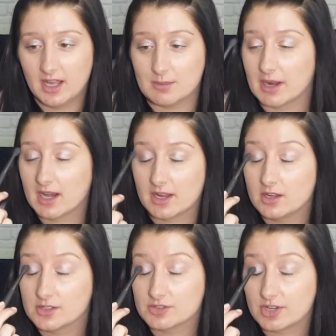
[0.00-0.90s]
I can like
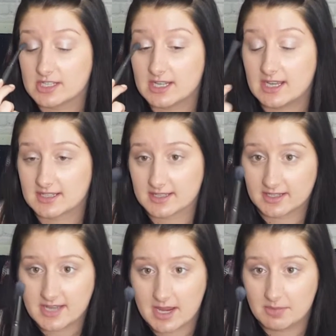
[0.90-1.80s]
concentrate it here because it's
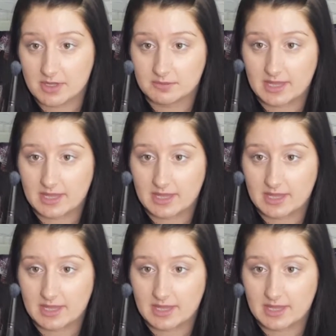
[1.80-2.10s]
like tapered,